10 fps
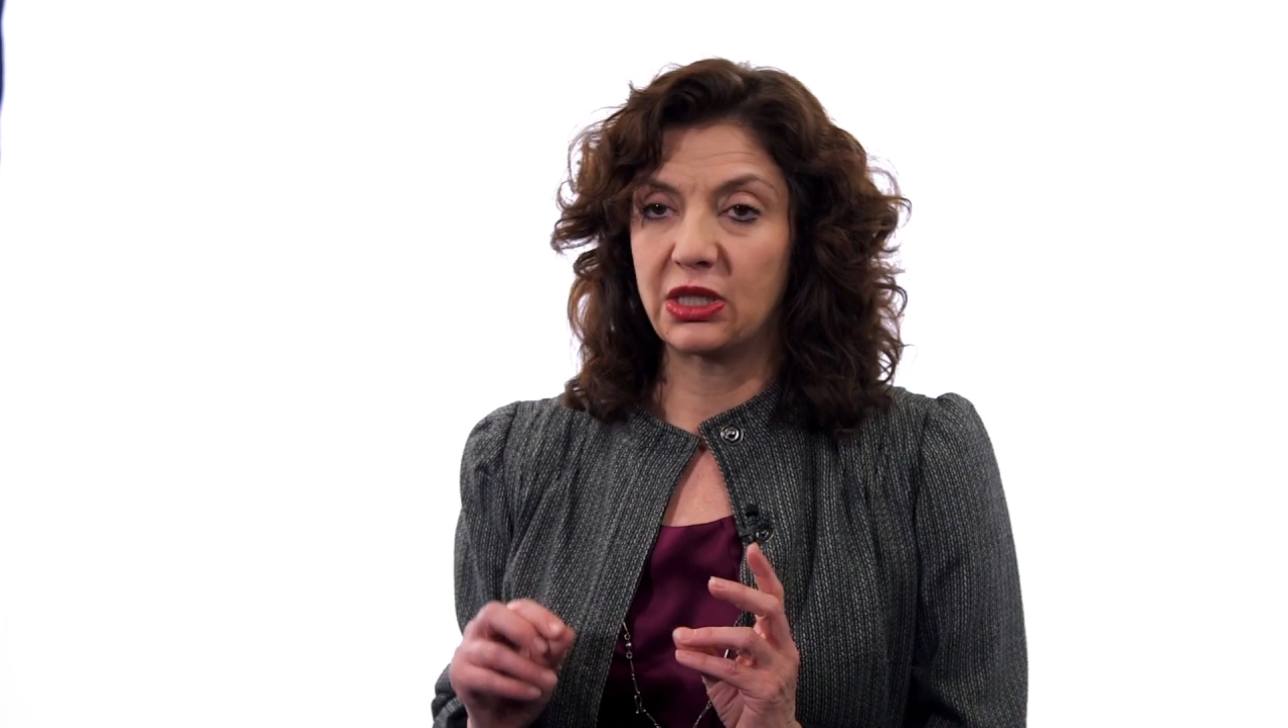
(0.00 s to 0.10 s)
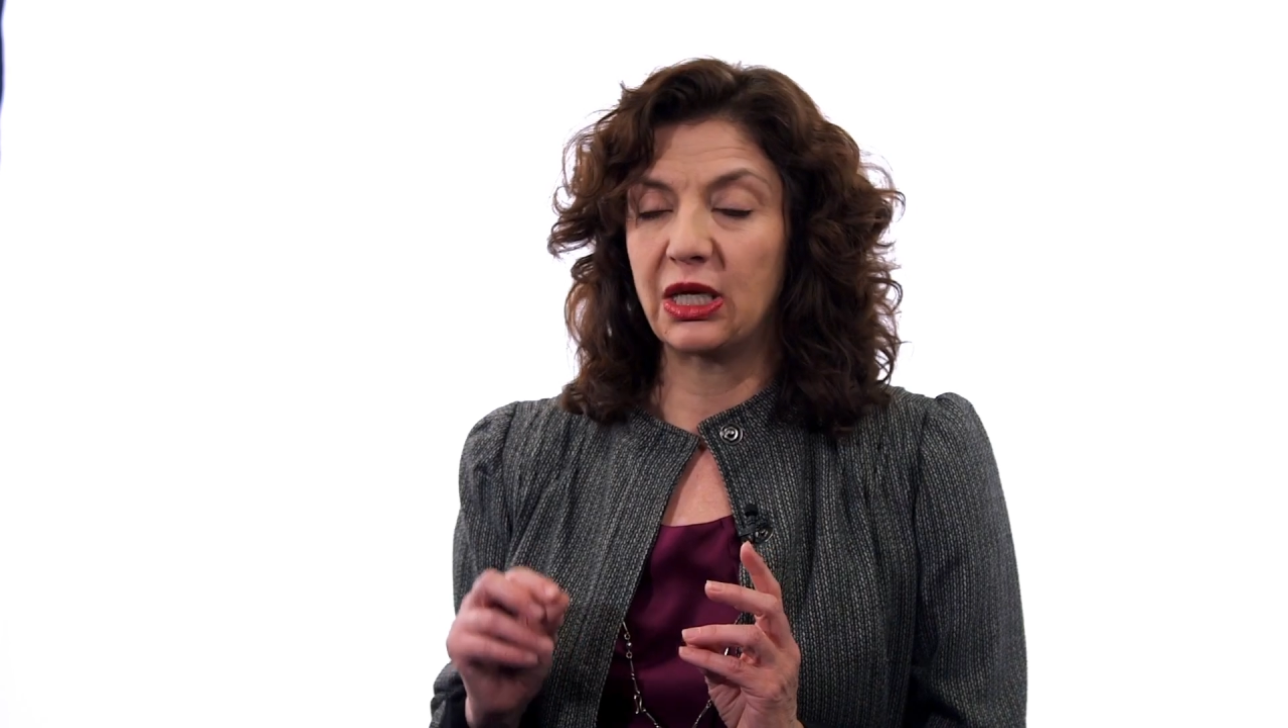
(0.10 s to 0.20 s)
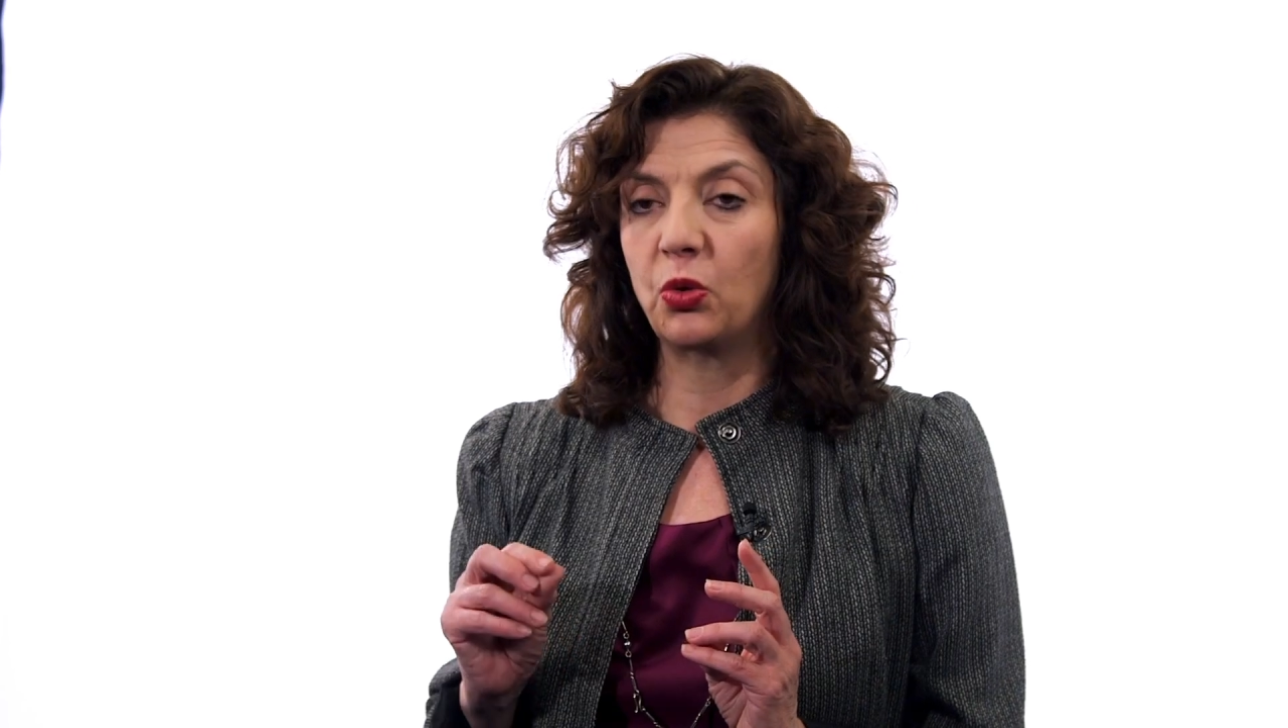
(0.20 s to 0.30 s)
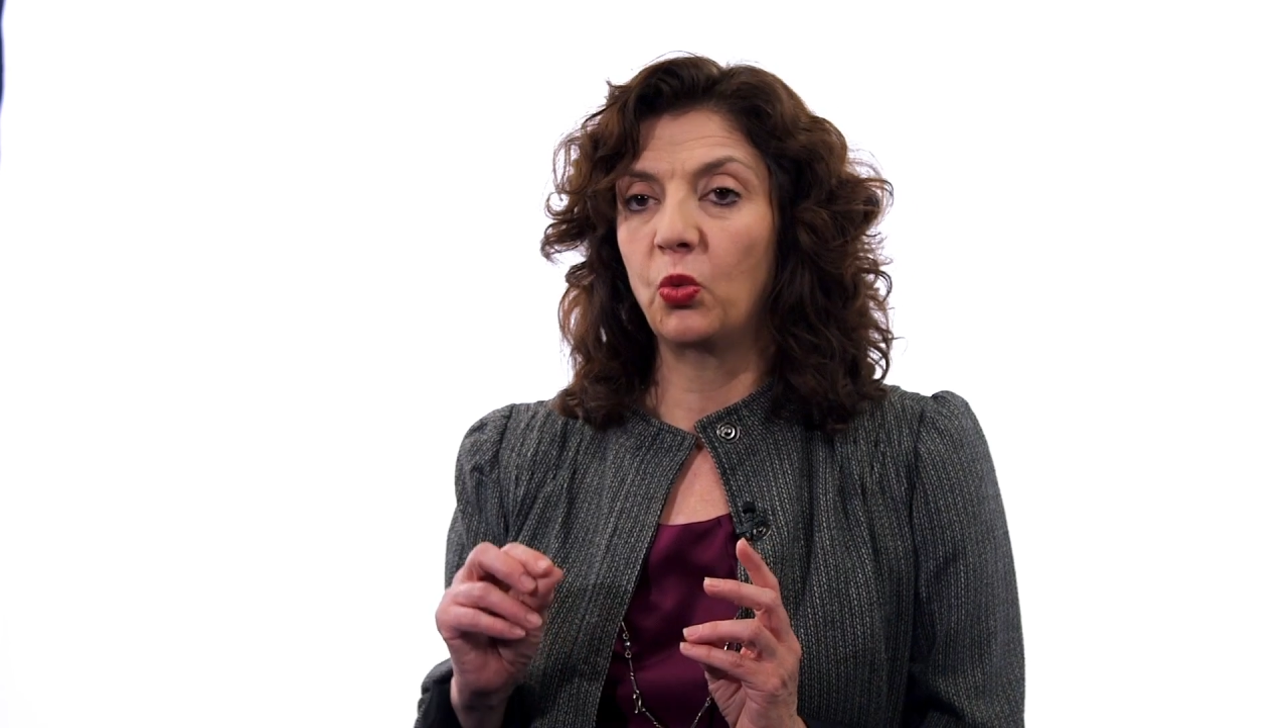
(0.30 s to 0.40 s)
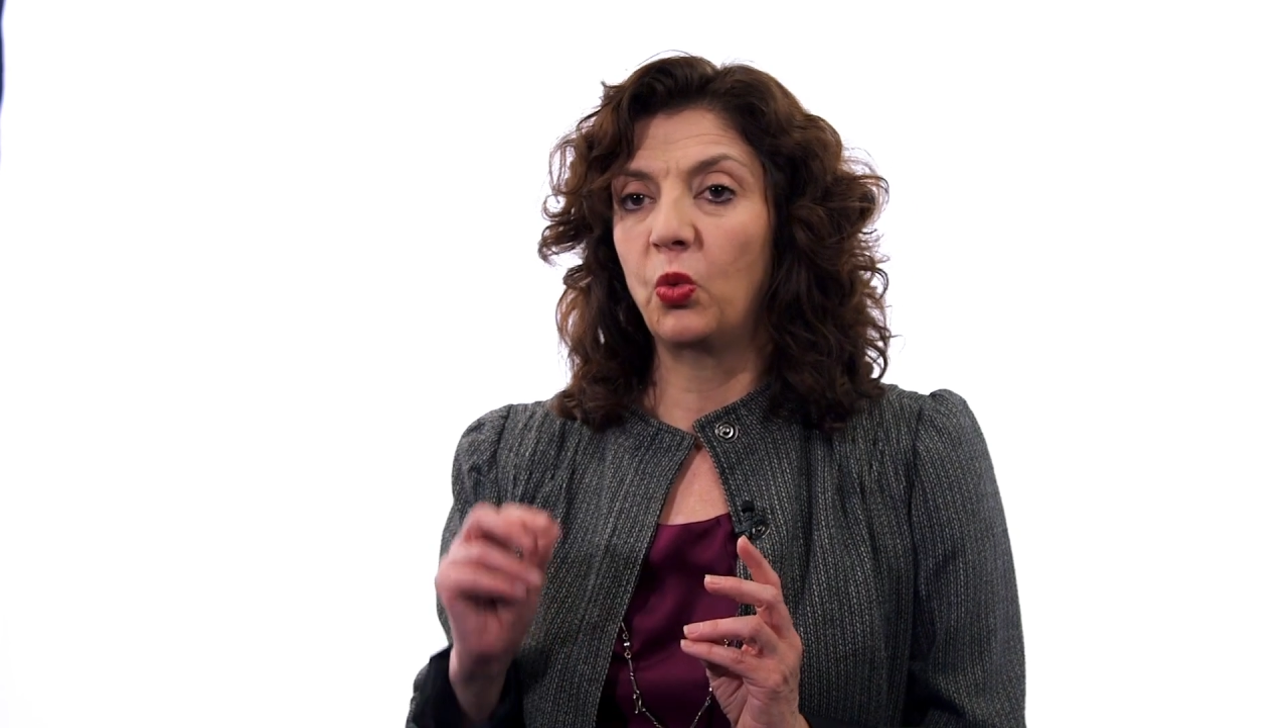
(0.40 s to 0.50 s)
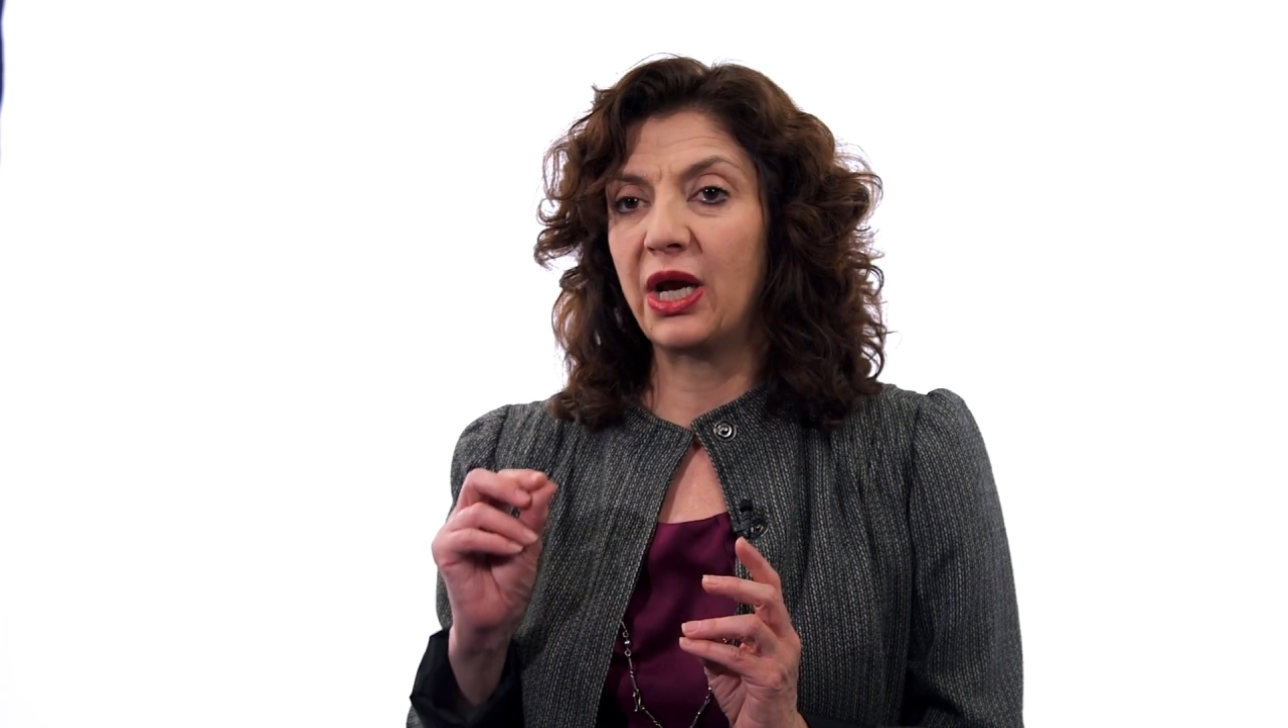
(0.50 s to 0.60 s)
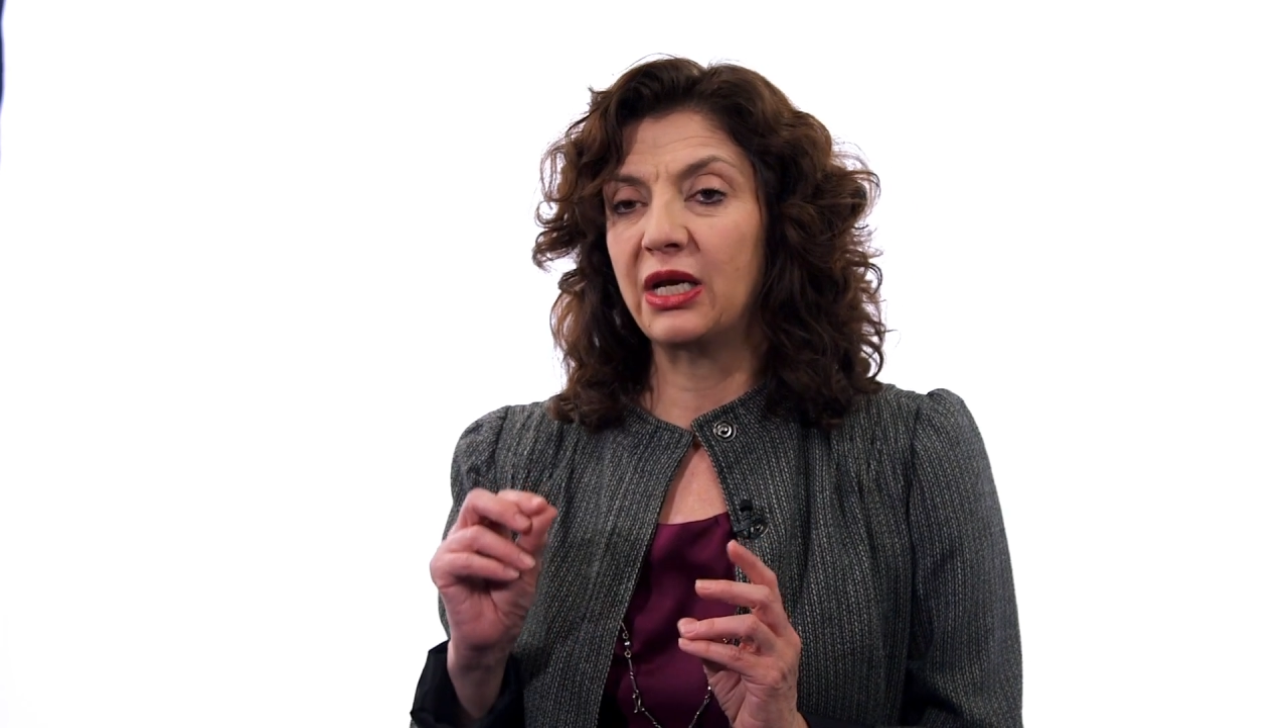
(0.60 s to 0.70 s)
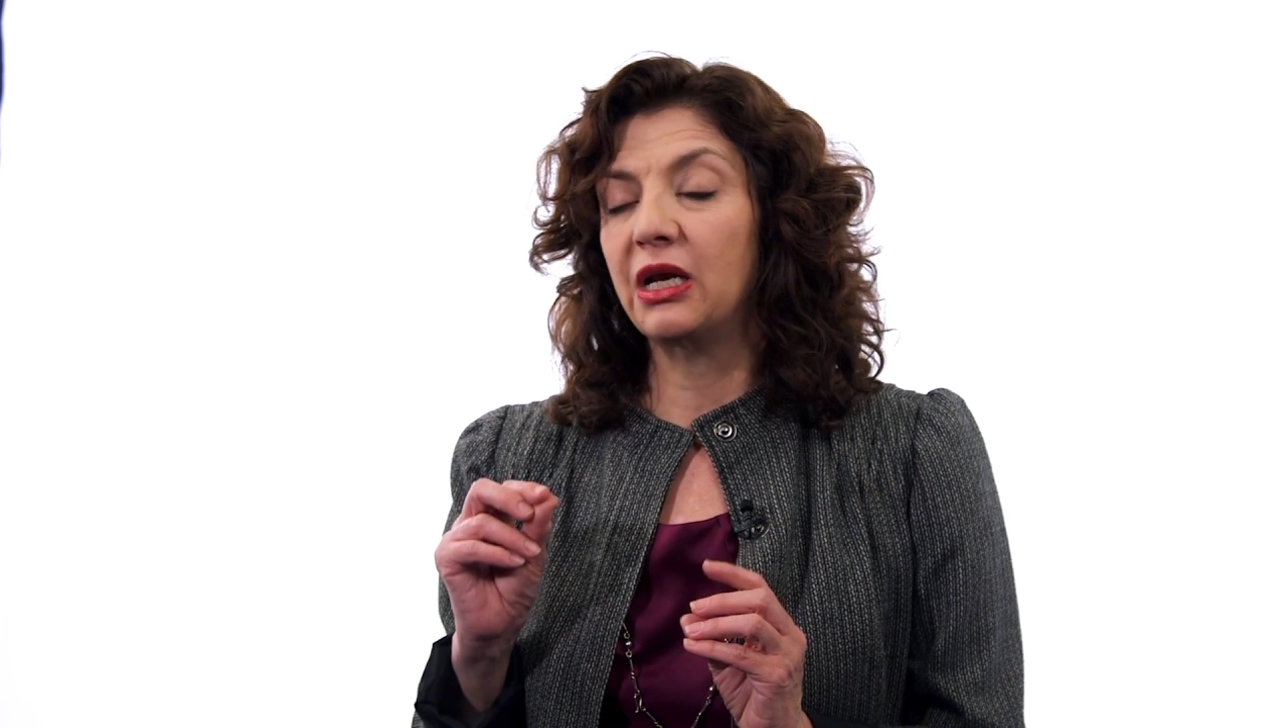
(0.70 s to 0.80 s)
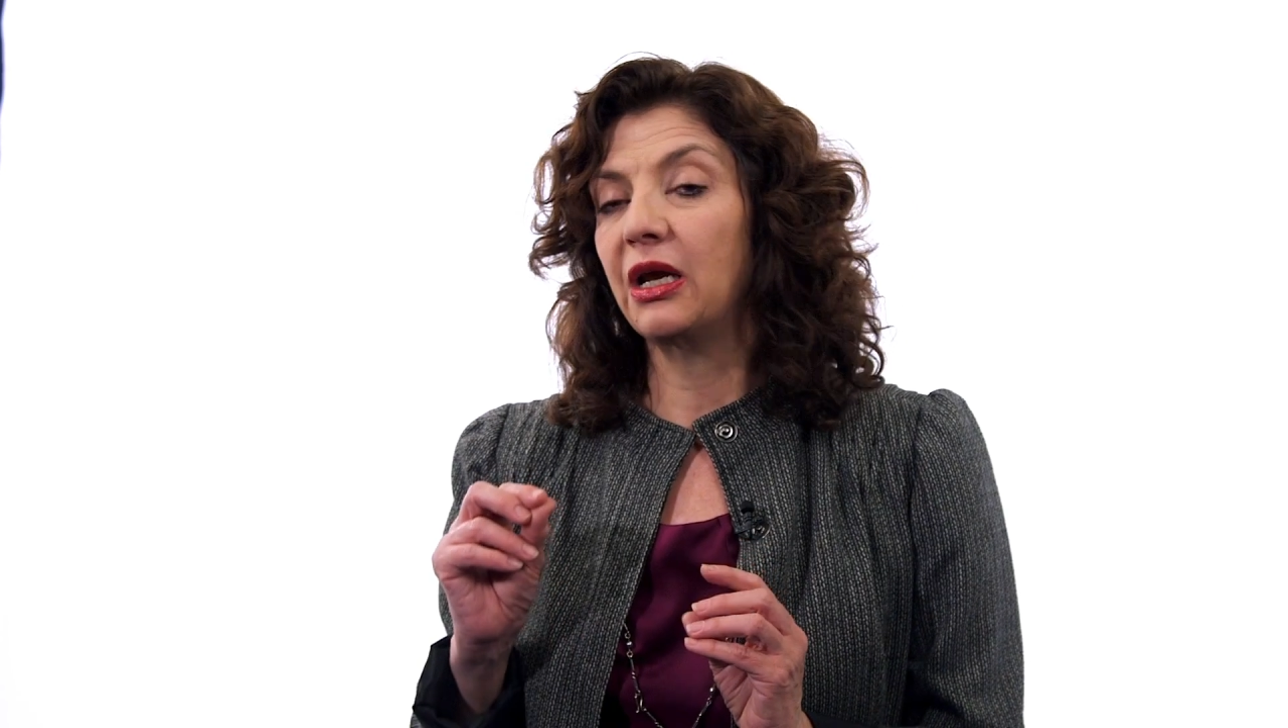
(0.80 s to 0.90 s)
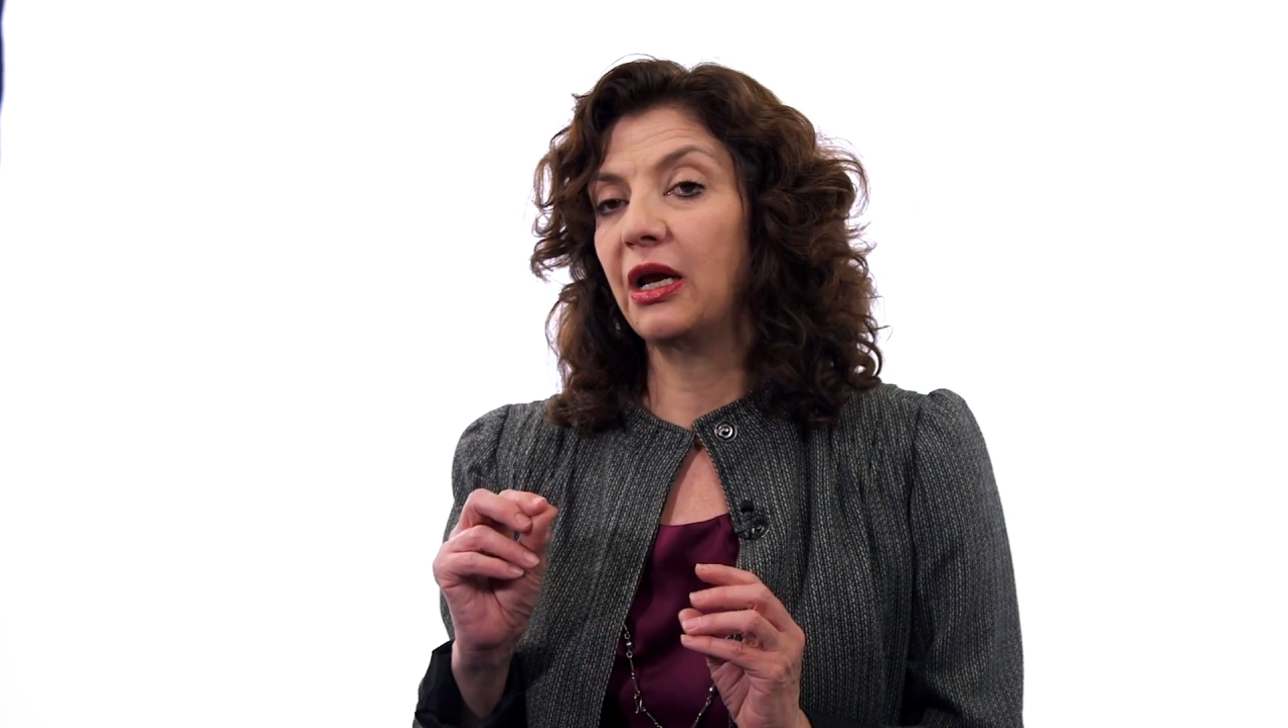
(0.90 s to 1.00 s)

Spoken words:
that when